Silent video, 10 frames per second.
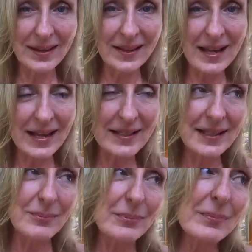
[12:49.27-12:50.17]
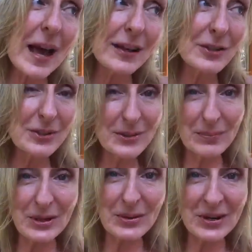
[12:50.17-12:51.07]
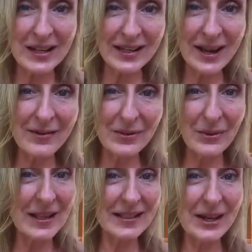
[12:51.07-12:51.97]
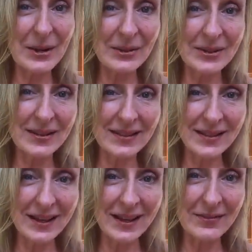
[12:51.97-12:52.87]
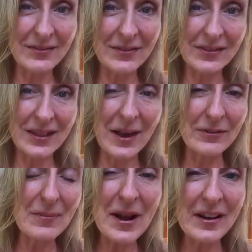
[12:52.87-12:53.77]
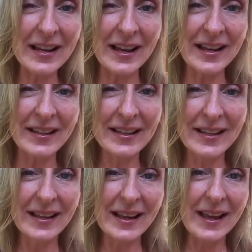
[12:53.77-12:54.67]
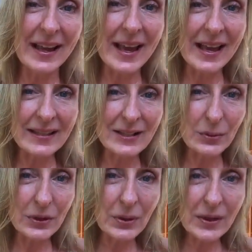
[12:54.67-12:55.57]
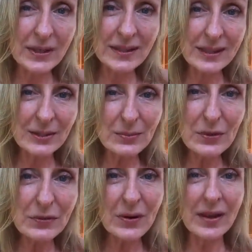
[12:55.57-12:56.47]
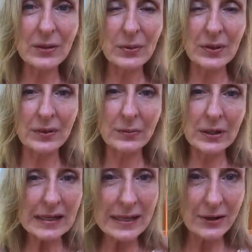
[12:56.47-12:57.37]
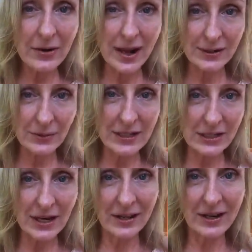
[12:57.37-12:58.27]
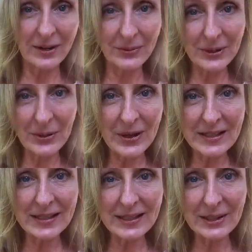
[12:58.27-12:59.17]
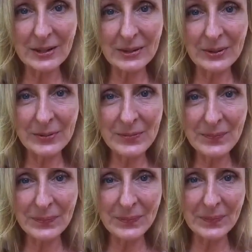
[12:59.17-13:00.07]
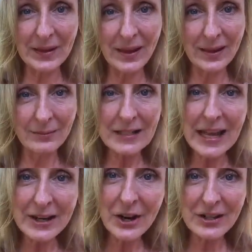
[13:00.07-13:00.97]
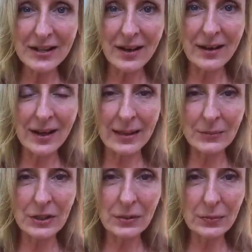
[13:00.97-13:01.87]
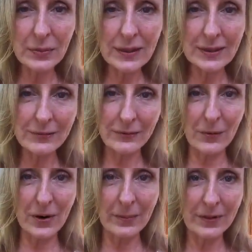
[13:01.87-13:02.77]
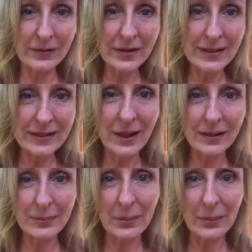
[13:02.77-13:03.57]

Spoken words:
that actually beauty of the West Coast of America. And we're going to move around the room. We're going to interact with each other. We're going to take our time to really form a very solid